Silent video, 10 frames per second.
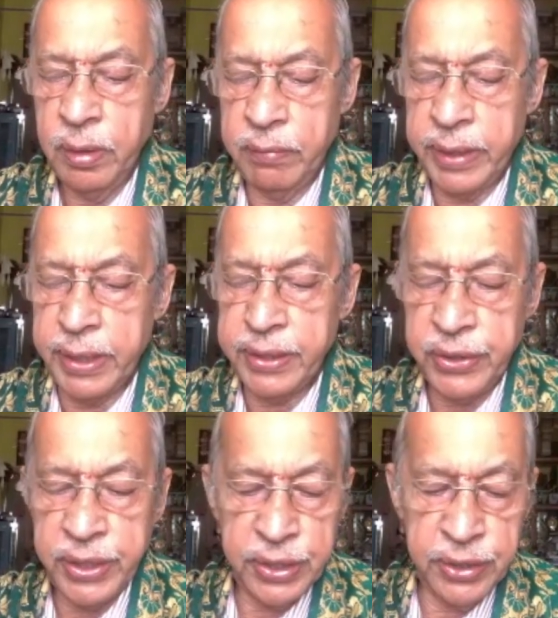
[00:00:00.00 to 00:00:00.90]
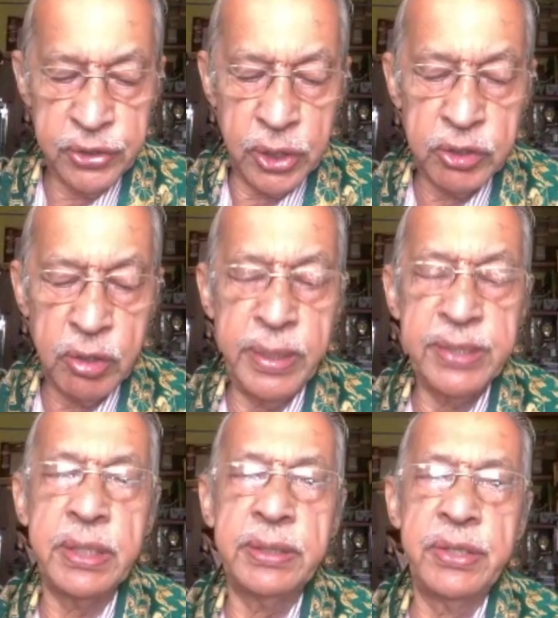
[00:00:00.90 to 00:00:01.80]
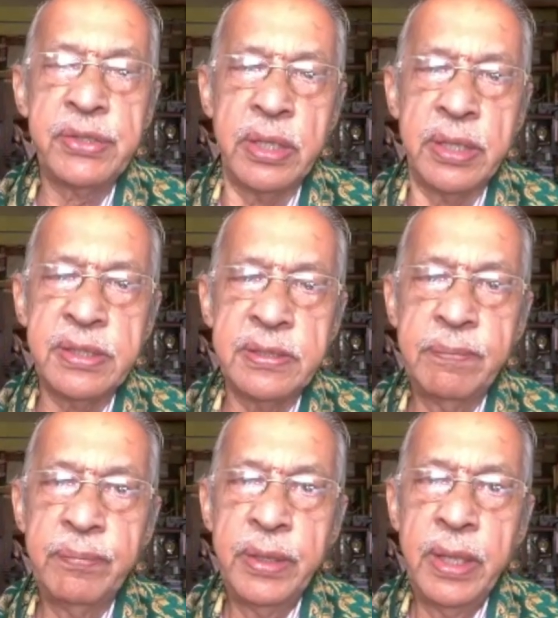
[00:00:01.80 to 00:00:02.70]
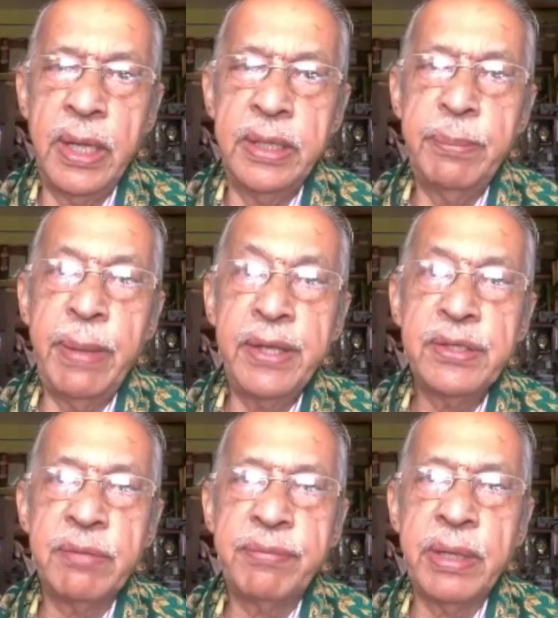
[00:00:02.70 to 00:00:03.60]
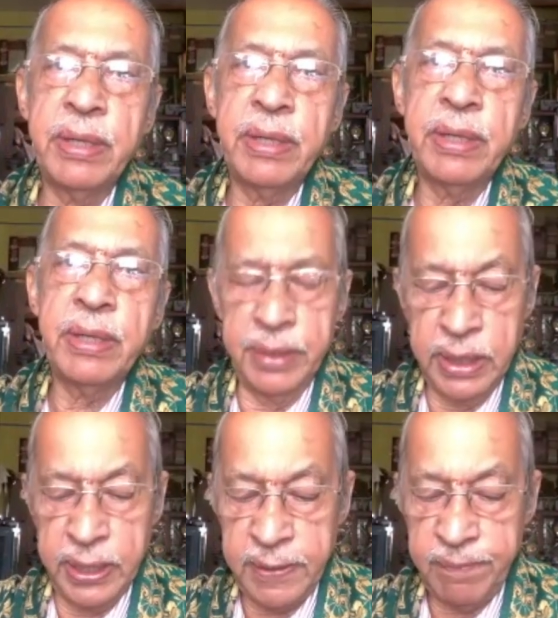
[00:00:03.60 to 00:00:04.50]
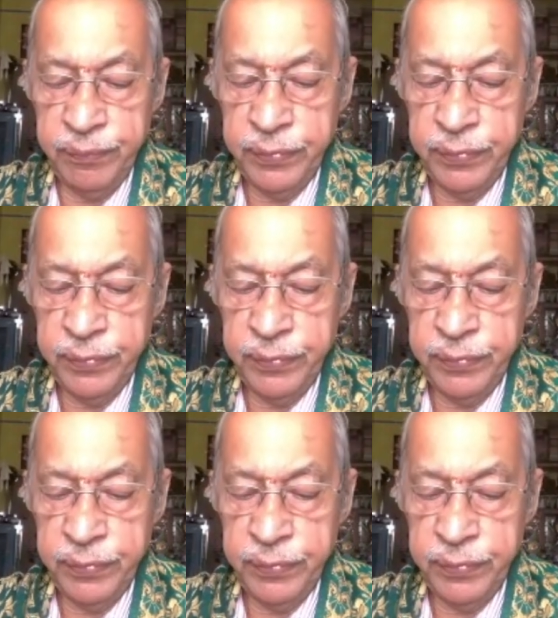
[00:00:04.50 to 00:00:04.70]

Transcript: were undertaking Chaturmasya Dikshas on the banks of river Tungabhadra